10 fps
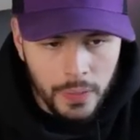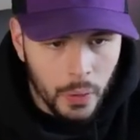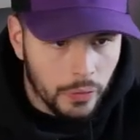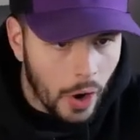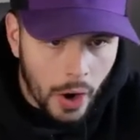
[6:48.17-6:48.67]

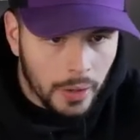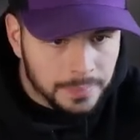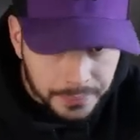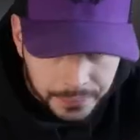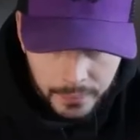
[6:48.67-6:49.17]
are.
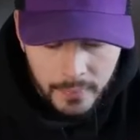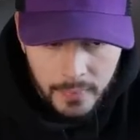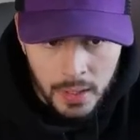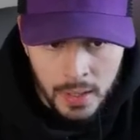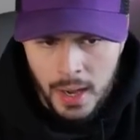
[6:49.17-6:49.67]

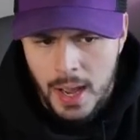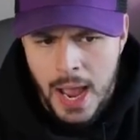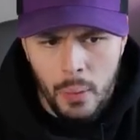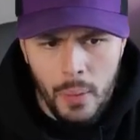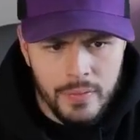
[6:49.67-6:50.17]

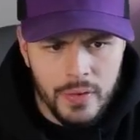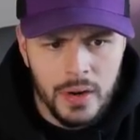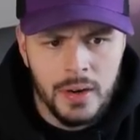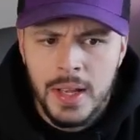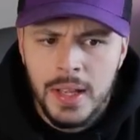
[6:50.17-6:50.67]
However,
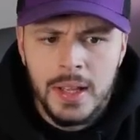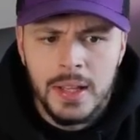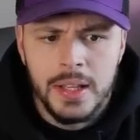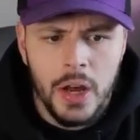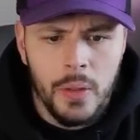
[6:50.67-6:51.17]

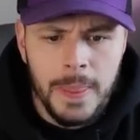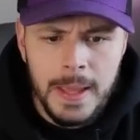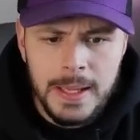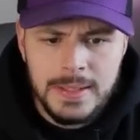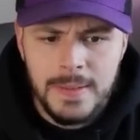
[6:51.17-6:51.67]
you know,
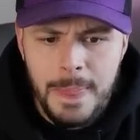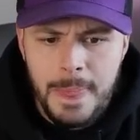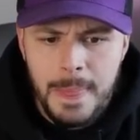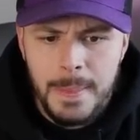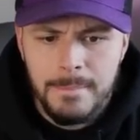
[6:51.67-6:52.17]
this
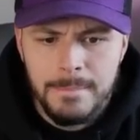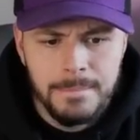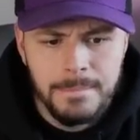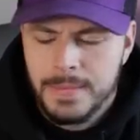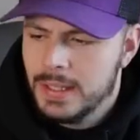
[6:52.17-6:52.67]

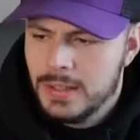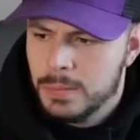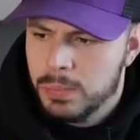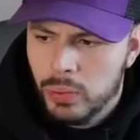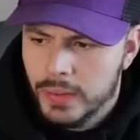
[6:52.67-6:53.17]
is
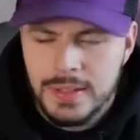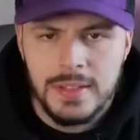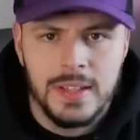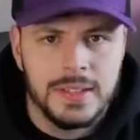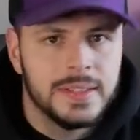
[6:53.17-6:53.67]

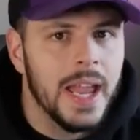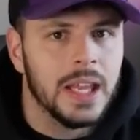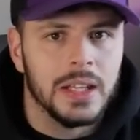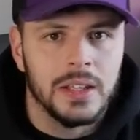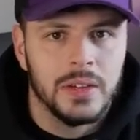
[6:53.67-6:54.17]

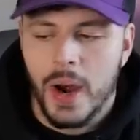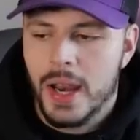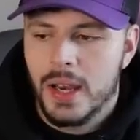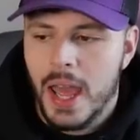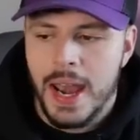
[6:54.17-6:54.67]
insane,
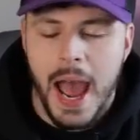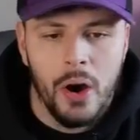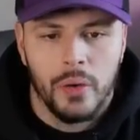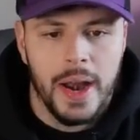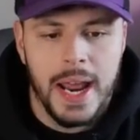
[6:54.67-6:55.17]
right? And
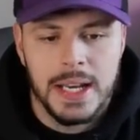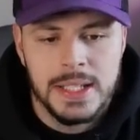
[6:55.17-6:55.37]
Algorand,